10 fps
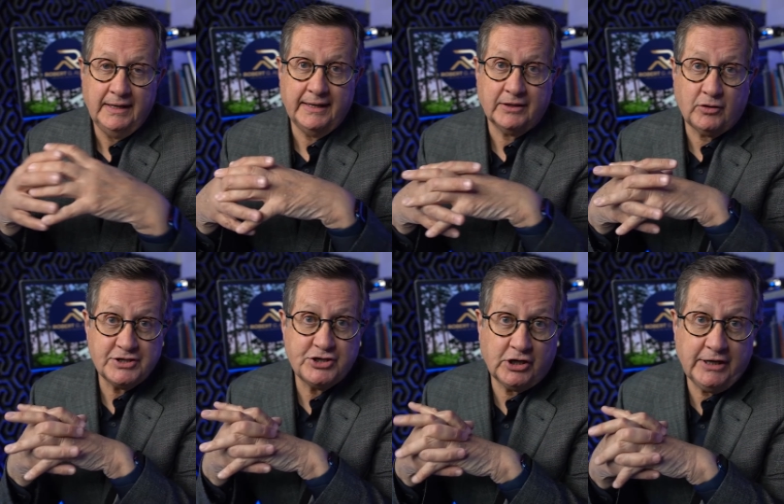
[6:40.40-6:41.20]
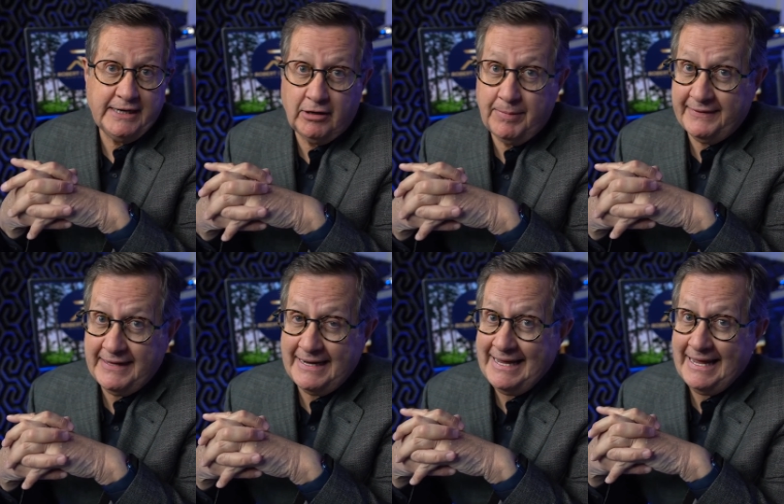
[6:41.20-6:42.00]
And, Kris, you're going to hear about
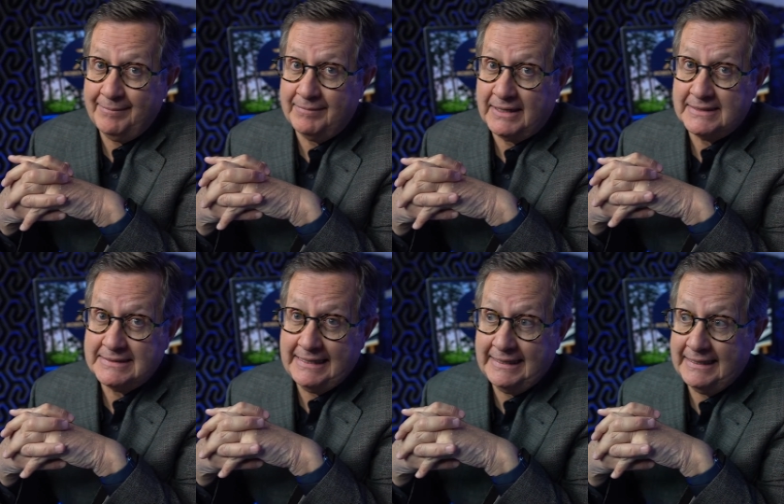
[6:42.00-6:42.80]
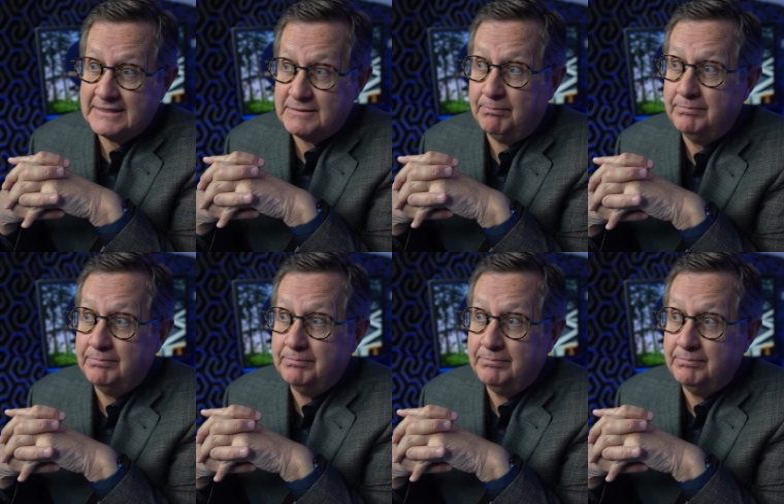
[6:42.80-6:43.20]
that name because he is